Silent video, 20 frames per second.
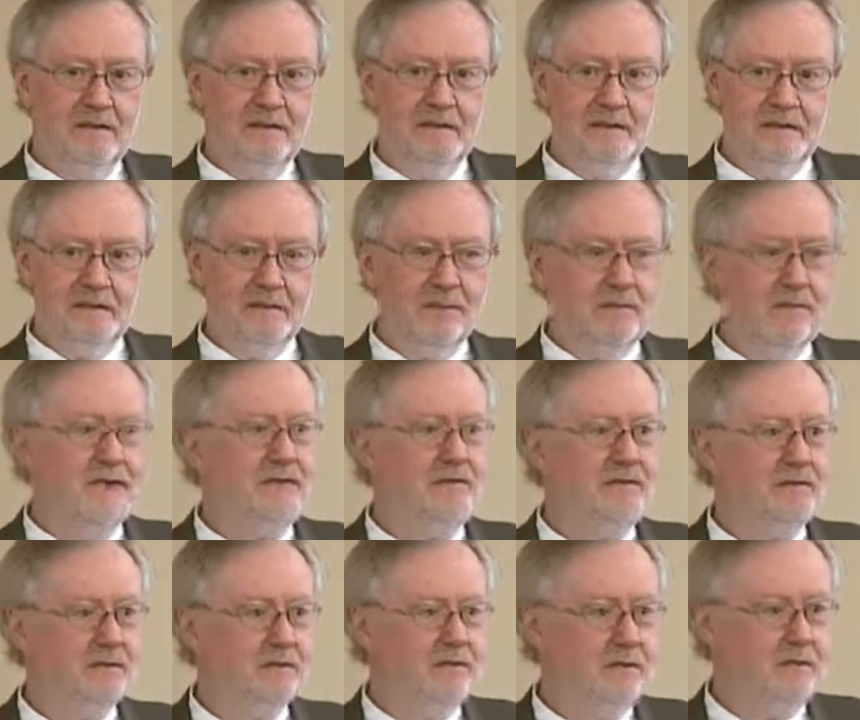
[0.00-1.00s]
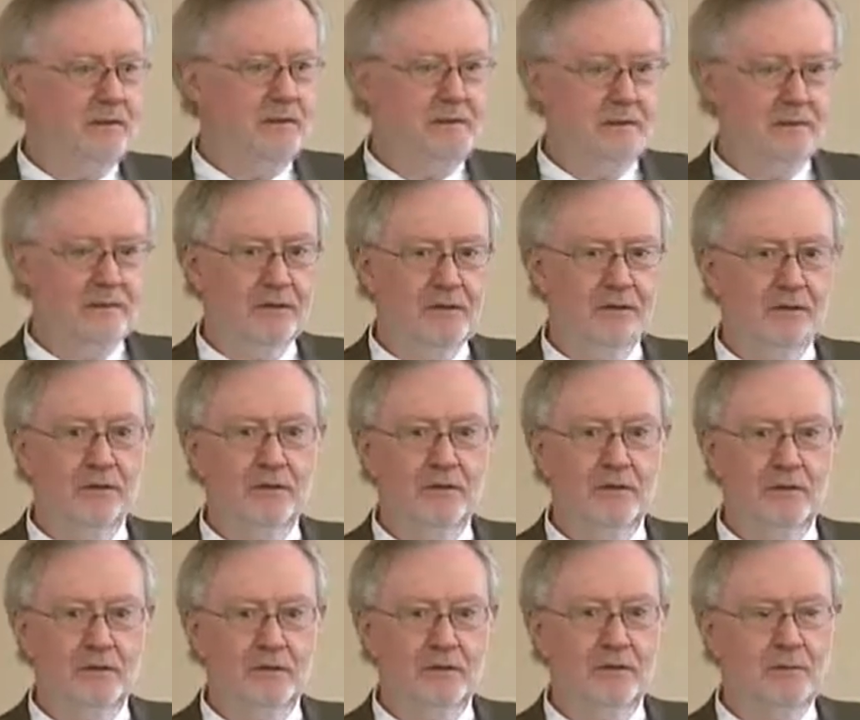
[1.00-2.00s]
spectrum to be able to go to
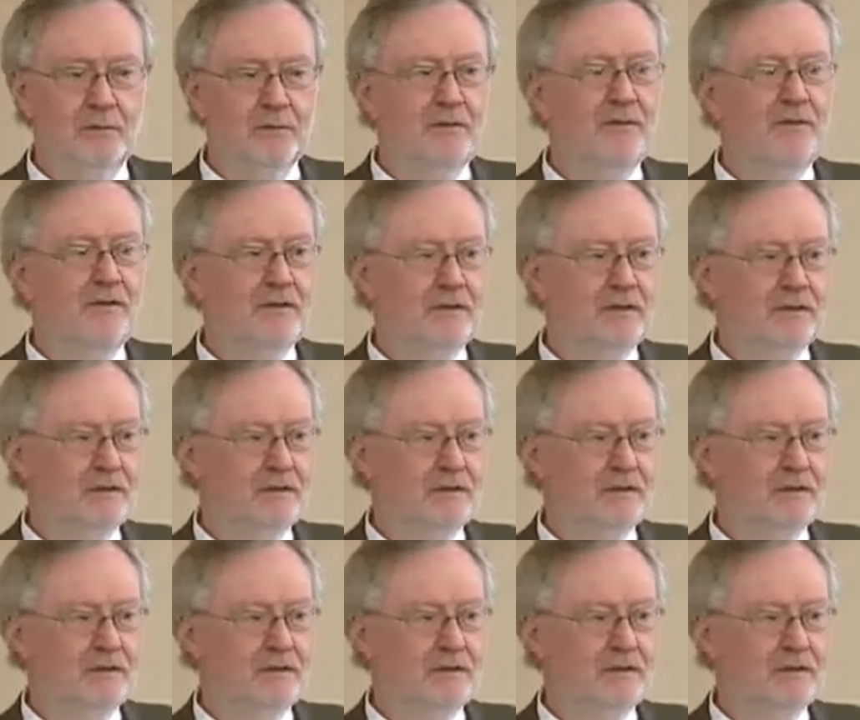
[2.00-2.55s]
a community